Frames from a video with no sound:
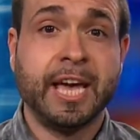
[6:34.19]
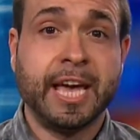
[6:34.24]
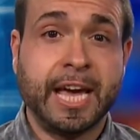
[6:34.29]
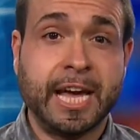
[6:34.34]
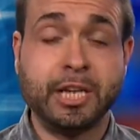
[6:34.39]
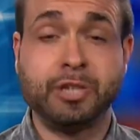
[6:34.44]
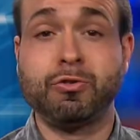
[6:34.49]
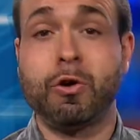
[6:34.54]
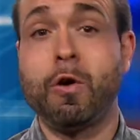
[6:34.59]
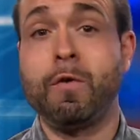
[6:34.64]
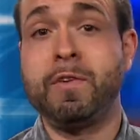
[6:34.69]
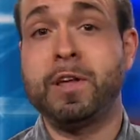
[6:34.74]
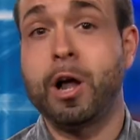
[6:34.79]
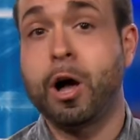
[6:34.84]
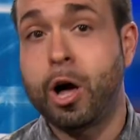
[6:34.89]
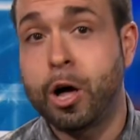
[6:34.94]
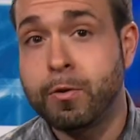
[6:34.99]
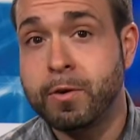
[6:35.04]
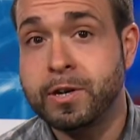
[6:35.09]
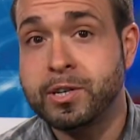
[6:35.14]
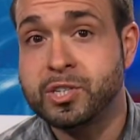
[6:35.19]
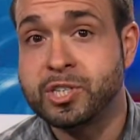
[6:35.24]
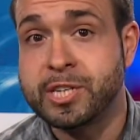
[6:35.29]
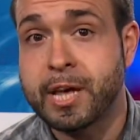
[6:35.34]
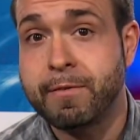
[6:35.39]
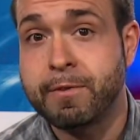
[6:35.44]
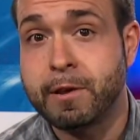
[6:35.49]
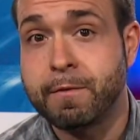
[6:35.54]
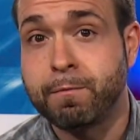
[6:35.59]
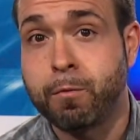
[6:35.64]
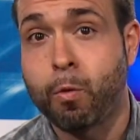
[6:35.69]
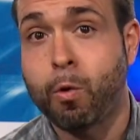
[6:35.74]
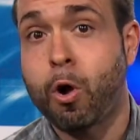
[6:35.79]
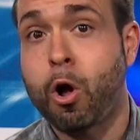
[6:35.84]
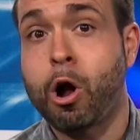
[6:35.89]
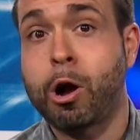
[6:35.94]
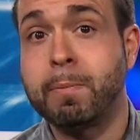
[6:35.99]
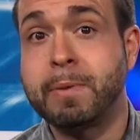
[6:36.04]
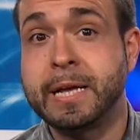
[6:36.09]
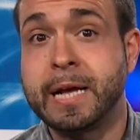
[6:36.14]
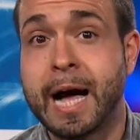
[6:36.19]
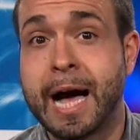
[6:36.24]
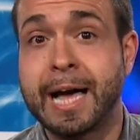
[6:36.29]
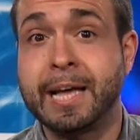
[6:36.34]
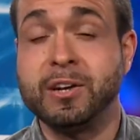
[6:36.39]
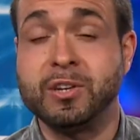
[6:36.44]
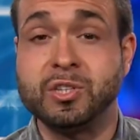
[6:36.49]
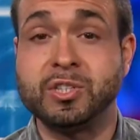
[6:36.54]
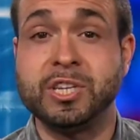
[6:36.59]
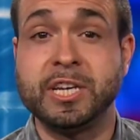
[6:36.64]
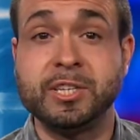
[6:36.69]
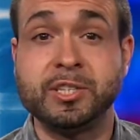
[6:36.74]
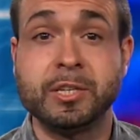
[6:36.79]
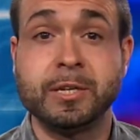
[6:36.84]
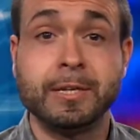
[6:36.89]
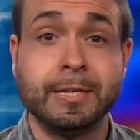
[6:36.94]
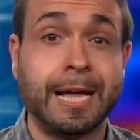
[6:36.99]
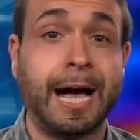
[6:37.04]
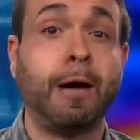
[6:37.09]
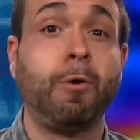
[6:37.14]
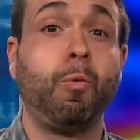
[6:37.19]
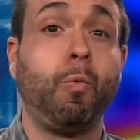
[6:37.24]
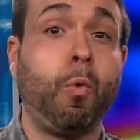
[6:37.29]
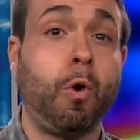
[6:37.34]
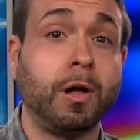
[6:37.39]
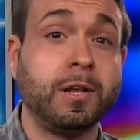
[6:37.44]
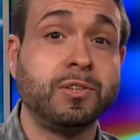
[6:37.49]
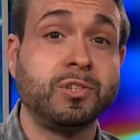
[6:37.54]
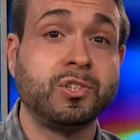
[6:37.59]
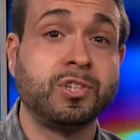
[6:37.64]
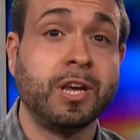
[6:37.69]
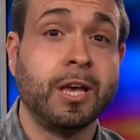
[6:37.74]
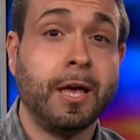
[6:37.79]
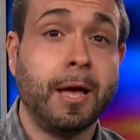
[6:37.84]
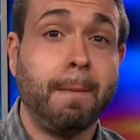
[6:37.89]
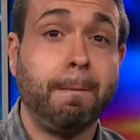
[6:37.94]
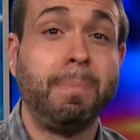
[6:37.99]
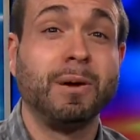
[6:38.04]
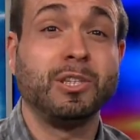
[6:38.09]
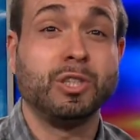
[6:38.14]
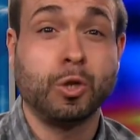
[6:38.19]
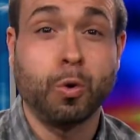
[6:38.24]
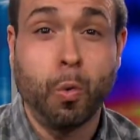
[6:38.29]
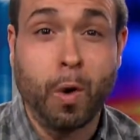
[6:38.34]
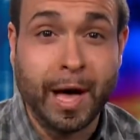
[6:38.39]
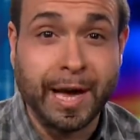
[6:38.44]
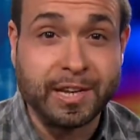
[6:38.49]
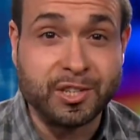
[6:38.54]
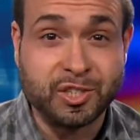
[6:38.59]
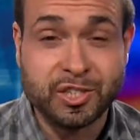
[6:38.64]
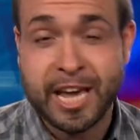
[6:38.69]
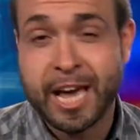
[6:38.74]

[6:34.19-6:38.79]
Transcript: He drove in 174 RBI in a season not once but twice.